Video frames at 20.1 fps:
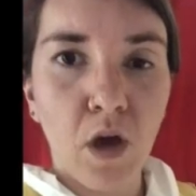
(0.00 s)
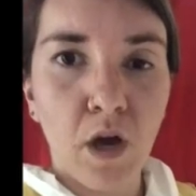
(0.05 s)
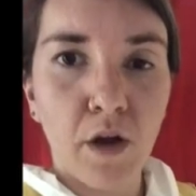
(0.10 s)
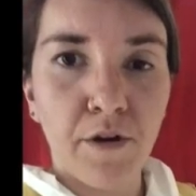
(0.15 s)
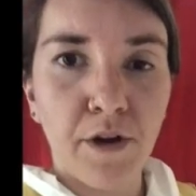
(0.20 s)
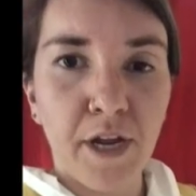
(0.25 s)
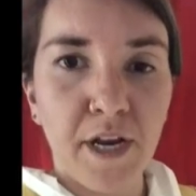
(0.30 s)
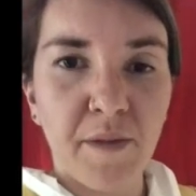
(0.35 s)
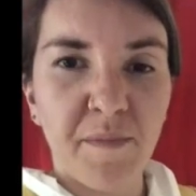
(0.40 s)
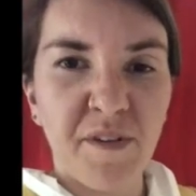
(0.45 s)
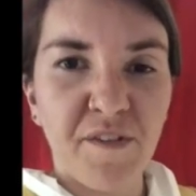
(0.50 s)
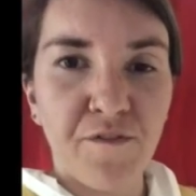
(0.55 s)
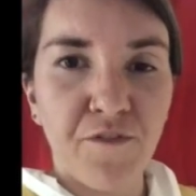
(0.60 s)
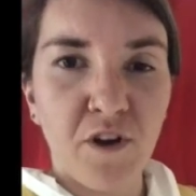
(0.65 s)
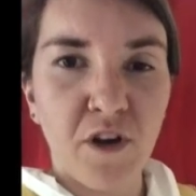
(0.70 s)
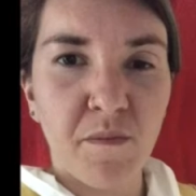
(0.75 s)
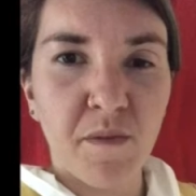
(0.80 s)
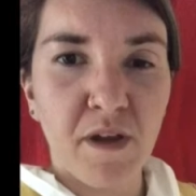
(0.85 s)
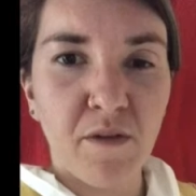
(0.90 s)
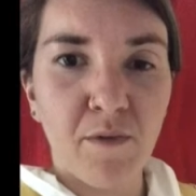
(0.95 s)
All right, I'm in
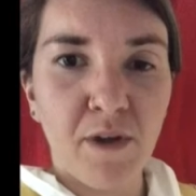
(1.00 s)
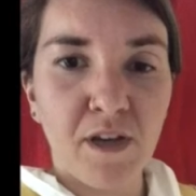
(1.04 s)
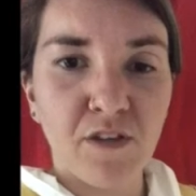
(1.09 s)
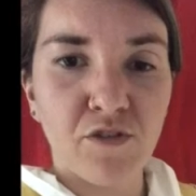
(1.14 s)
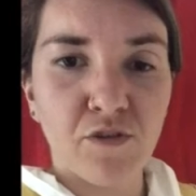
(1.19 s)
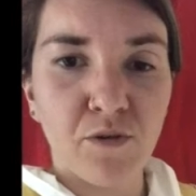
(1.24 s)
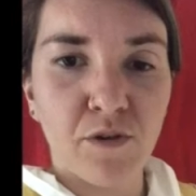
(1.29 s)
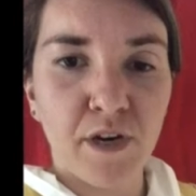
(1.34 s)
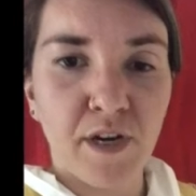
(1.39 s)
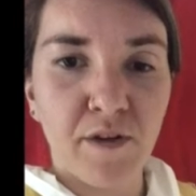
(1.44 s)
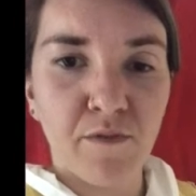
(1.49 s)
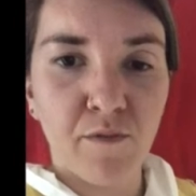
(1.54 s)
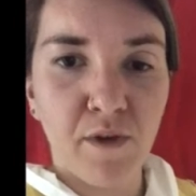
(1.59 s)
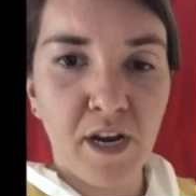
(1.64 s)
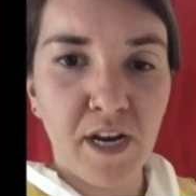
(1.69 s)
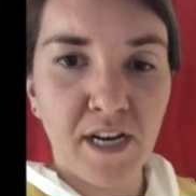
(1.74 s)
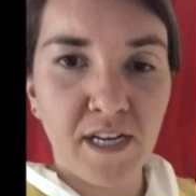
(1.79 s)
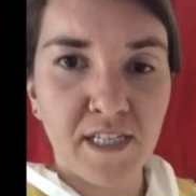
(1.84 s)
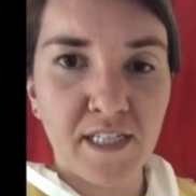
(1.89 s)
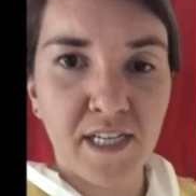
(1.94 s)
front of my red door and
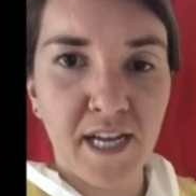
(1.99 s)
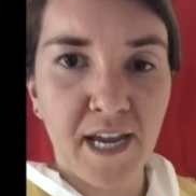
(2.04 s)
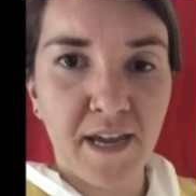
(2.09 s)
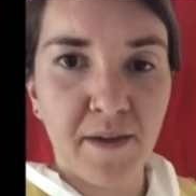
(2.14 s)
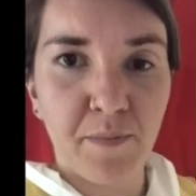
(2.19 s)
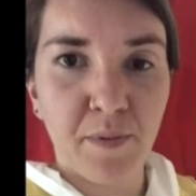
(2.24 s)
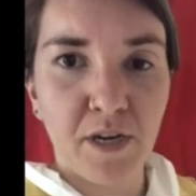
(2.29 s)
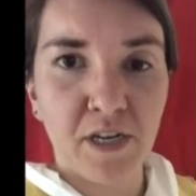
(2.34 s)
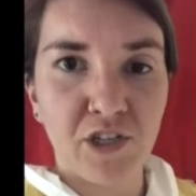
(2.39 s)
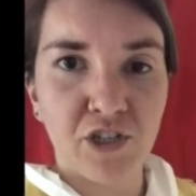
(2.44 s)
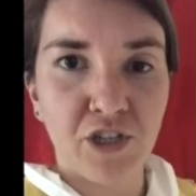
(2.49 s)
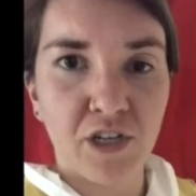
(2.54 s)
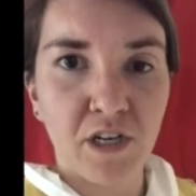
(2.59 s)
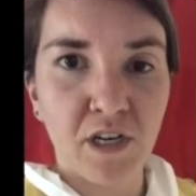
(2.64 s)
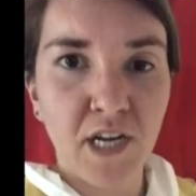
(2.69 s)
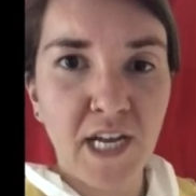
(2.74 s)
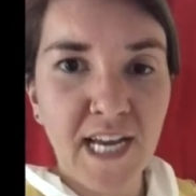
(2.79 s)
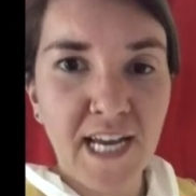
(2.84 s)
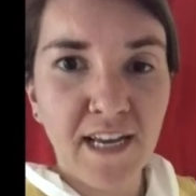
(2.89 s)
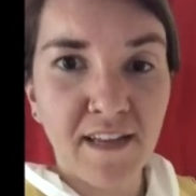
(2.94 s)
ready to take a
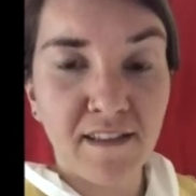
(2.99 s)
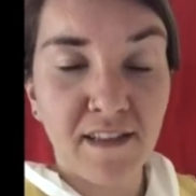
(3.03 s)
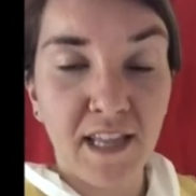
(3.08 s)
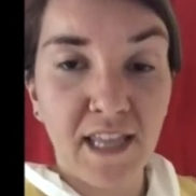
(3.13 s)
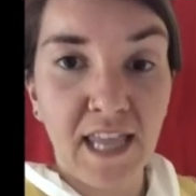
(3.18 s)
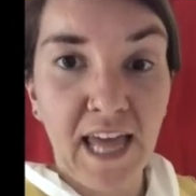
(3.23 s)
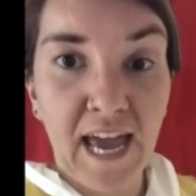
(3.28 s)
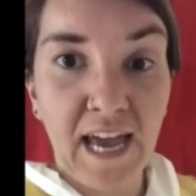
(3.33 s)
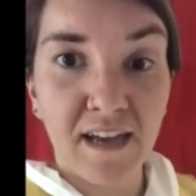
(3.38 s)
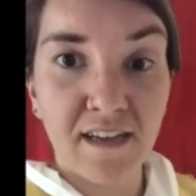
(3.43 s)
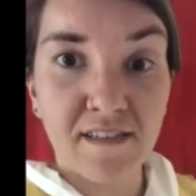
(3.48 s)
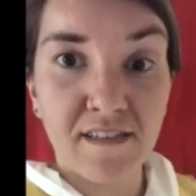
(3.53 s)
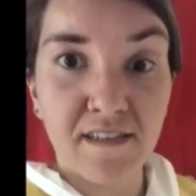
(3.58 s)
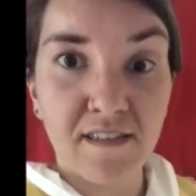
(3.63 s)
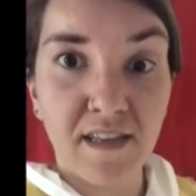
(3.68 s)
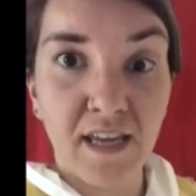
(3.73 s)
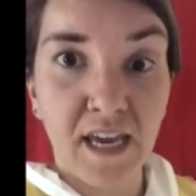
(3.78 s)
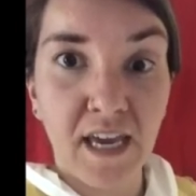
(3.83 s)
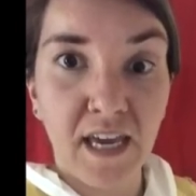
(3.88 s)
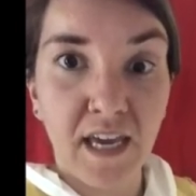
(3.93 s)
picture. The last
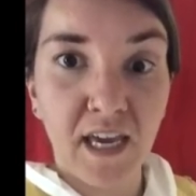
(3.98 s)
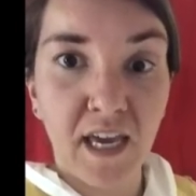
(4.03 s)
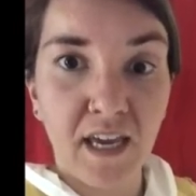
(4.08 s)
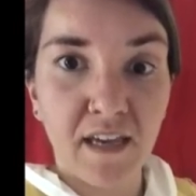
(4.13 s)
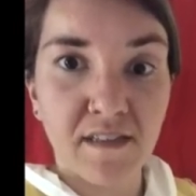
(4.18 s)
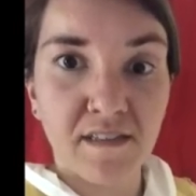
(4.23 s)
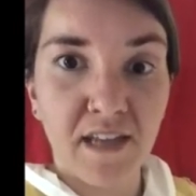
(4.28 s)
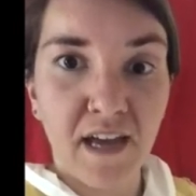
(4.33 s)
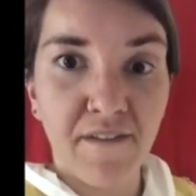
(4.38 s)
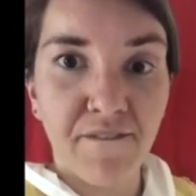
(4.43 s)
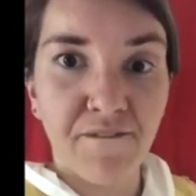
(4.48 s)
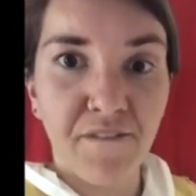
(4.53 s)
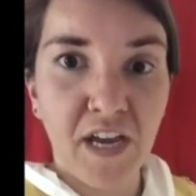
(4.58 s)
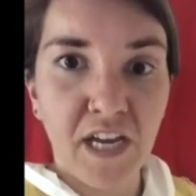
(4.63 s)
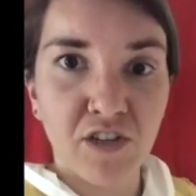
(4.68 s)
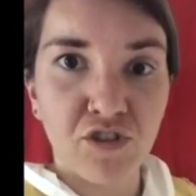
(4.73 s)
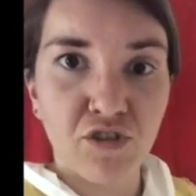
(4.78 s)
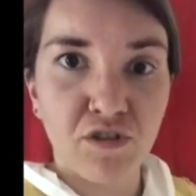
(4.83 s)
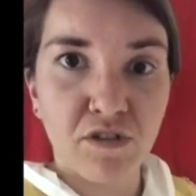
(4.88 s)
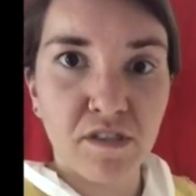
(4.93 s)
thing is that
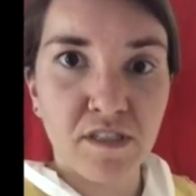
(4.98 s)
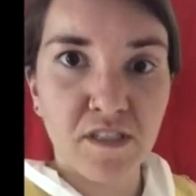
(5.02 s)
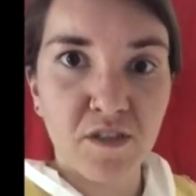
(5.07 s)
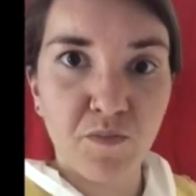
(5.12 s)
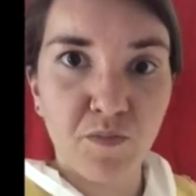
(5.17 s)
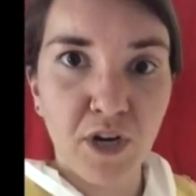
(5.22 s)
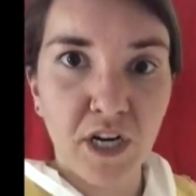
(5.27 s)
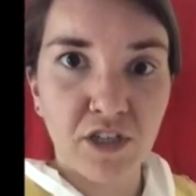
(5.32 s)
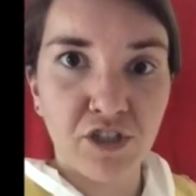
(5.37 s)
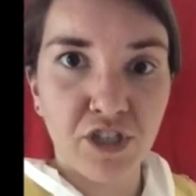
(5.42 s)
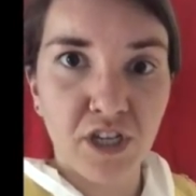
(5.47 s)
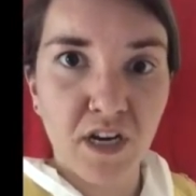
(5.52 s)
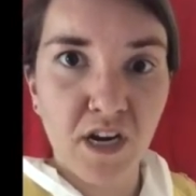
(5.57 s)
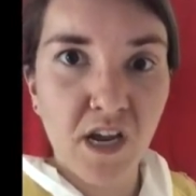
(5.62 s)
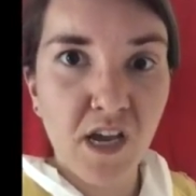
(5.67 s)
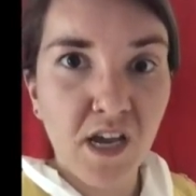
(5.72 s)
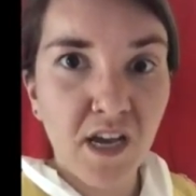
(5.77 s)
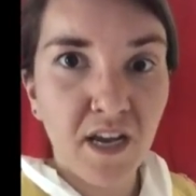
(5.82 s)
facial expression.